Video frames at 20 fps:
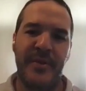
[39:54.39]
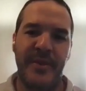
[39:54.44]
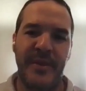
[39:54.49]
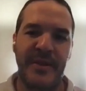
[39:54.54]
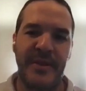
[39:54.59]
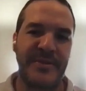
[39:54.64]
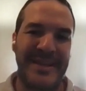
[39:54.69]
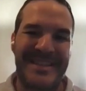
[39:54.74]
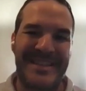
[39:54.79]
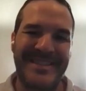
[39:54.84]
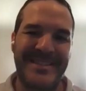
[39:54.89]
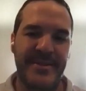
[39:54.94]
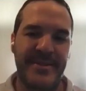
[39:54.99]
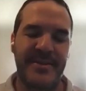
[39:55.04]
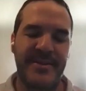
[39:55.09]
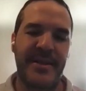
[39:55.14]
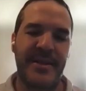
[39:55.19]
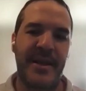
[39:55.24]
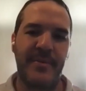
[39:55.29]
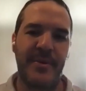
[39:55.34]
But things like
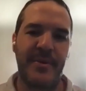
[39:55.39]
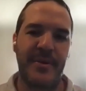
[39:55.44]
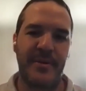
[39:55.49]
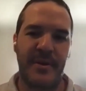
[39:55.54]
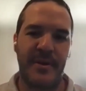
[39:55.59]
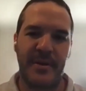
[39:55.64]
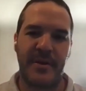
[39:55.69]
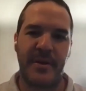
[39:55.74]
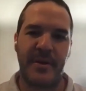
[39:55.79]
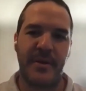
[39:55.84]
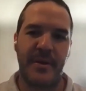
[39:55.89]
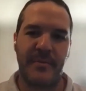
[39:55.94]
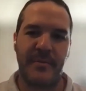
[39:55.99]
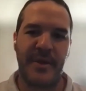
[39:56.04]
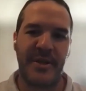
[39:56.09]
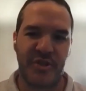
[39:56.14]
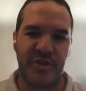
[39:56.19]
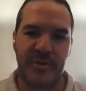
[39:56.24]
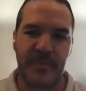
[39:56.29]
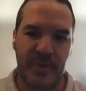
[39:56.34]
psilocybin, like
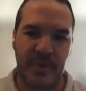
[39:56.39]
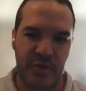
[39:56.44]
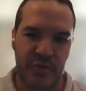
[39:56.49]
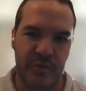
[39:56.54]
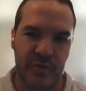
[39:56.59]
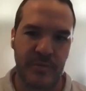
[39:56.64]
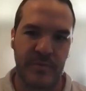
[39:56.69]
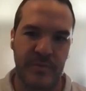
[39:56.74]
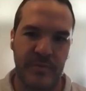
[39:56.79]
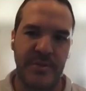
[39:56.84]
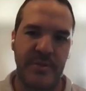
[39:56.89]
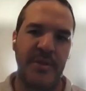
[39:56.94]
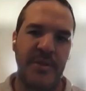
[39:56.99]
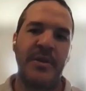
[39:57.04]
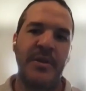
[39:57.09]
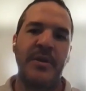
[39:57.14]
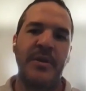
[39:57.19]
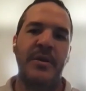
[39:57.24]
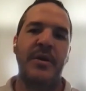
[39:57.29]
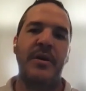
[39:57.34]
magic mushrooms,
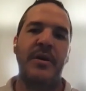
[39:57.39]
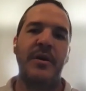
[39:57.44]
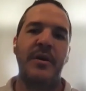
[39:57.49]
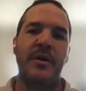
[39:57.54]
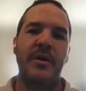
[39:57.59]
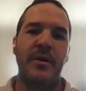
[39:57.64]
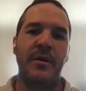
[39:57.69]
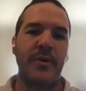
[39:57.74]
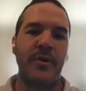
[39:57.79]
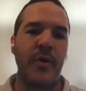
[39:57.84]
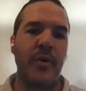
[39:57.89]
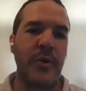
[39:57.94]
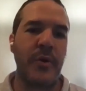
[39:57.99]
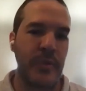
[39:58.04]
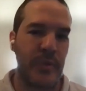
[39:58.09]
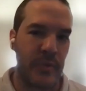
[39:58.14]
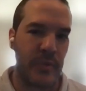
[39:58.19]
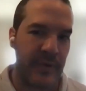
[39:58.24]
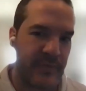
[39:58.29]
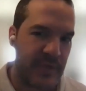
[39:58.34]
are going
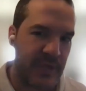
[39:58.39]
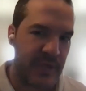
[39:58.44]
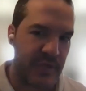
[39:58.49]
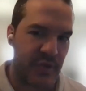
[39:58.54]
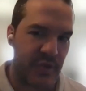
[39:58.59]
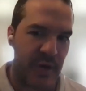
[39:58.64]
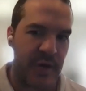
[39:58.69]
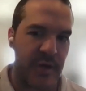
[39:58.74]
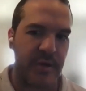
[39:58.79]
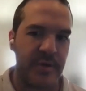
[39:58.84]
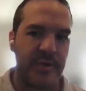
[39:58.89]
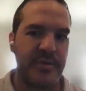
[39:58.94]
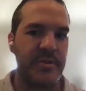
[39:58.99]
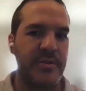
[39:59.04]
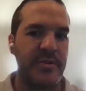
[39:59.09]
through FDA trials.